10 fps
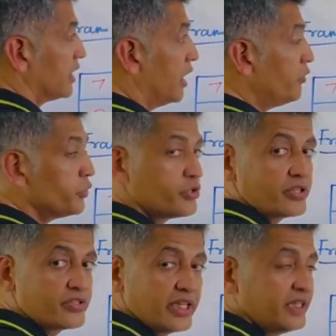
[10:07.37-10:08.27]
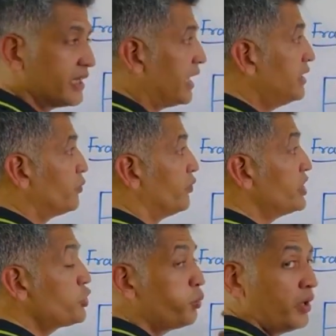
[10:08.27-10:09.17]
Now you just see that
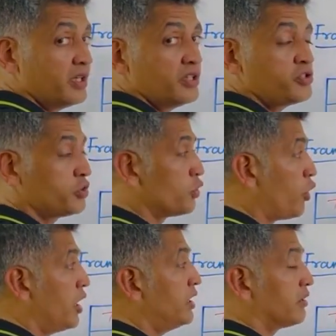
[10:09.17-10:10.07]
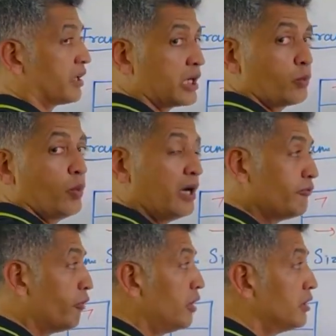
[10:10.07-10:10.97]
which one is not required
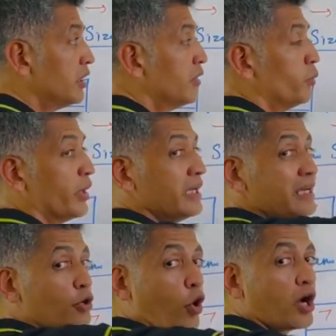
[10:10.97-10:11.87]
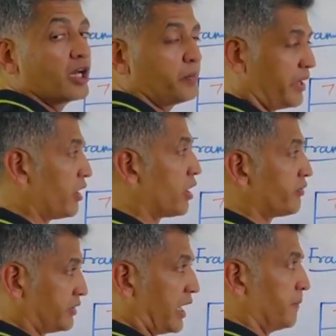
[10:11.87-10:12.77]
for very longer period
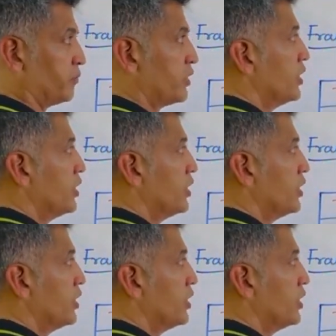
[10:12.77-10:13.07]
of time.